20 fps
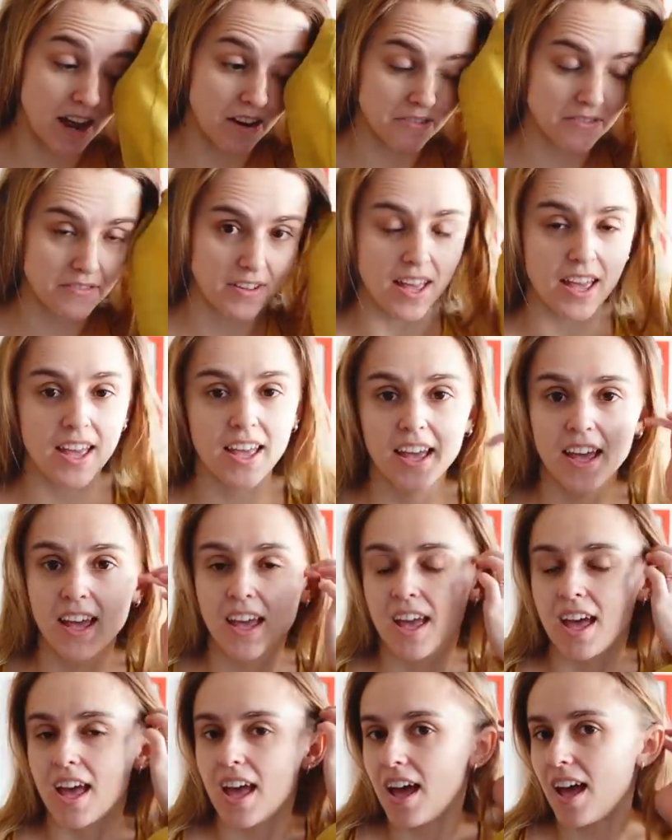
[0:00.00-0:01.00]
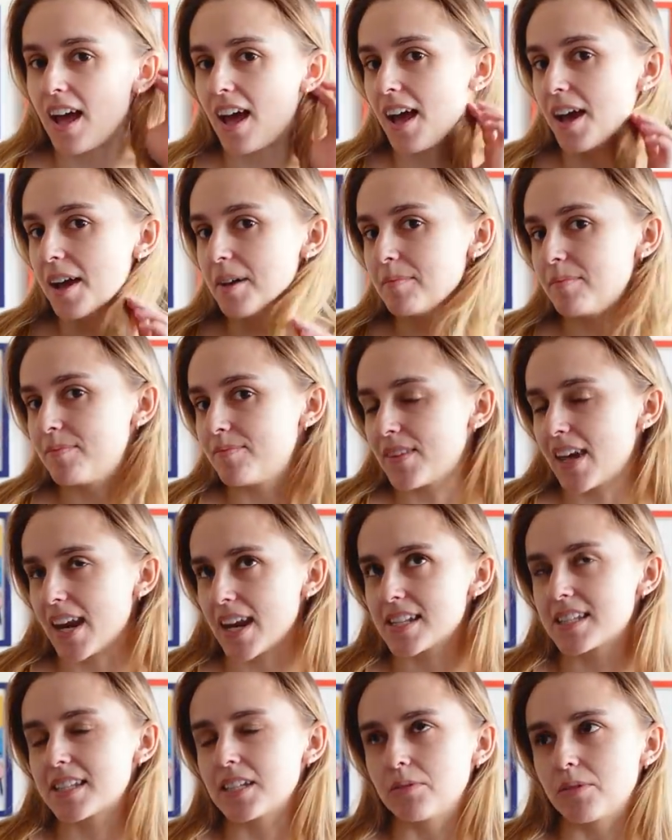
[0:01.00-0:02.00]
outfit, and I
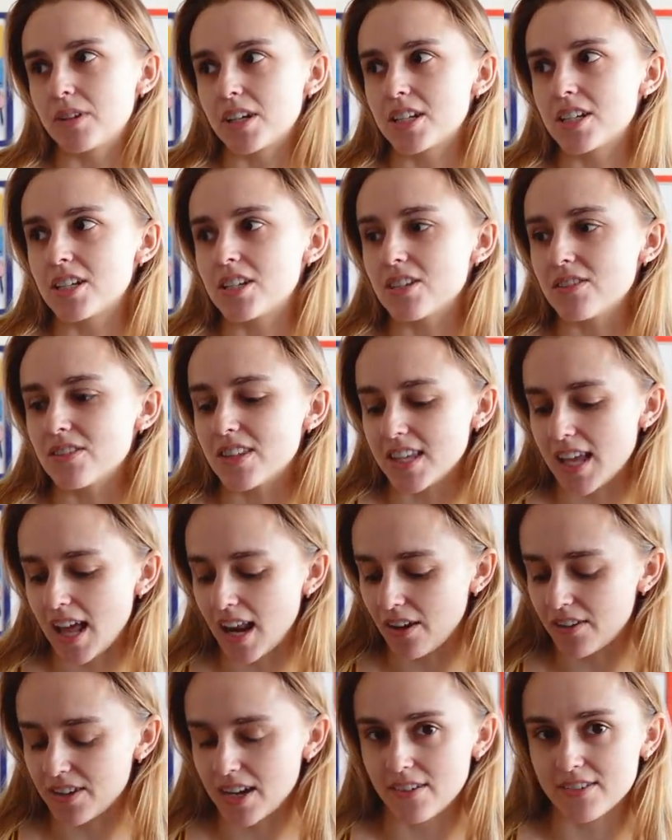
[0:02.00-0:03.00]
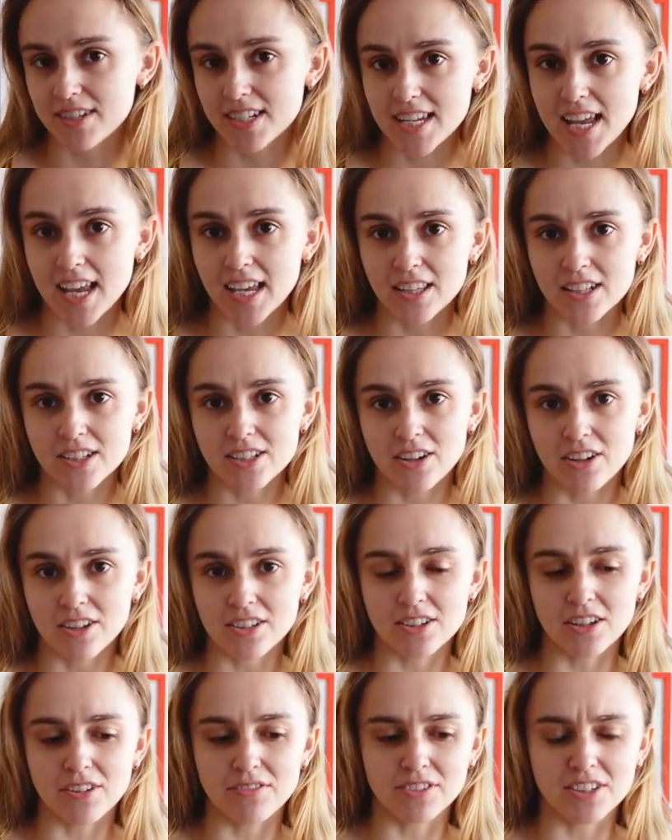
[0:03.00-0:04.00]
still wanted to do the yellow, I'd have to take the
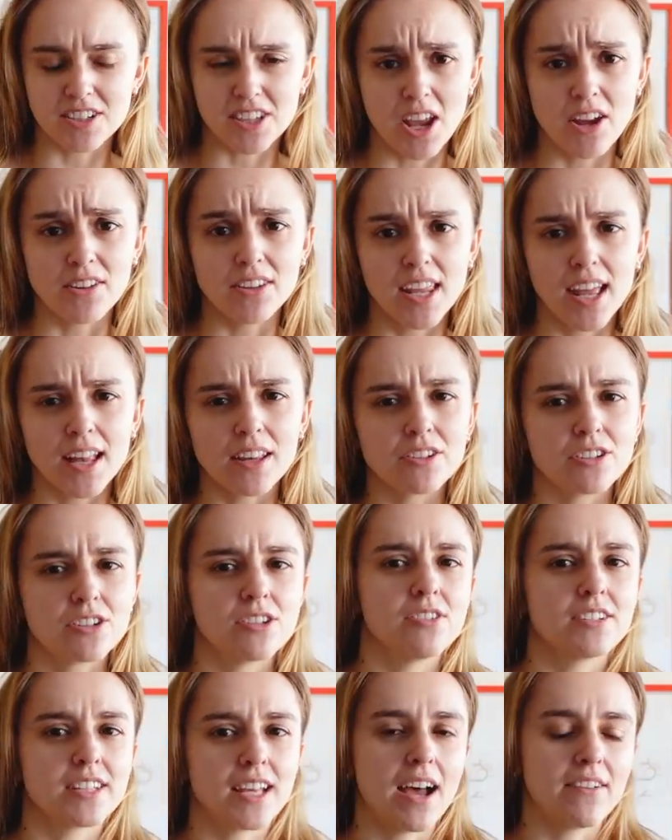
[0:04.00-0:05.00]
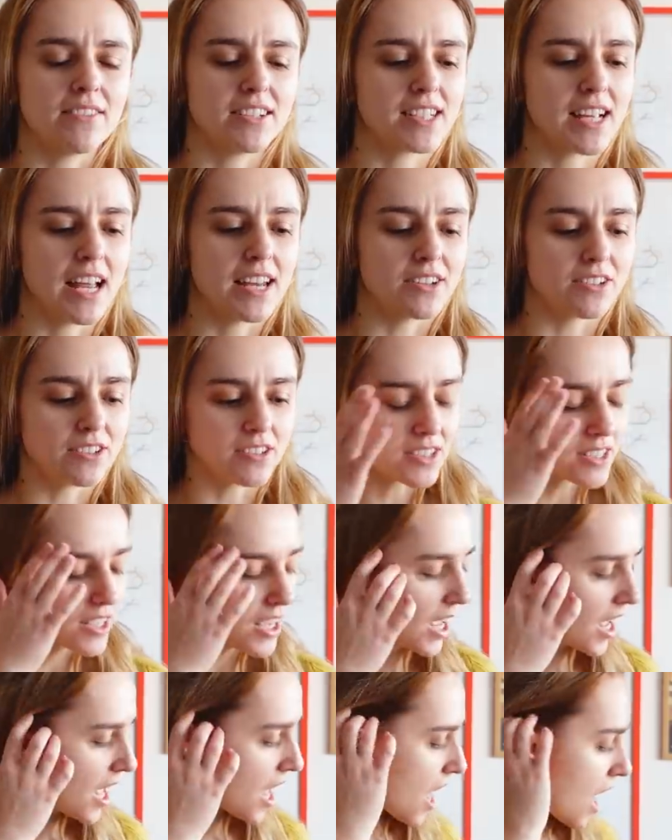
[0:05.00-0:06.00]
socks off because the only yellow shoes I have are sandals.
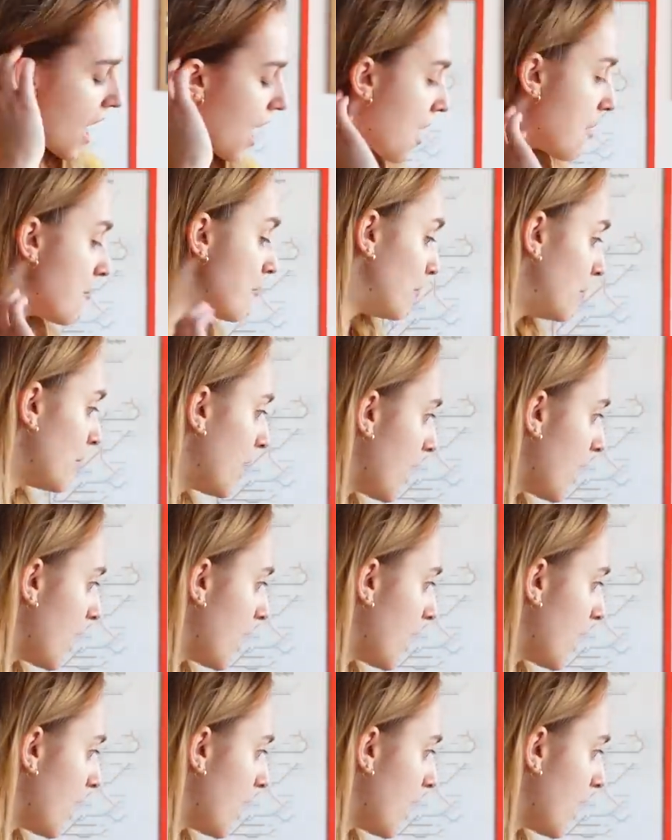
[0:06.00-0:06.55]
But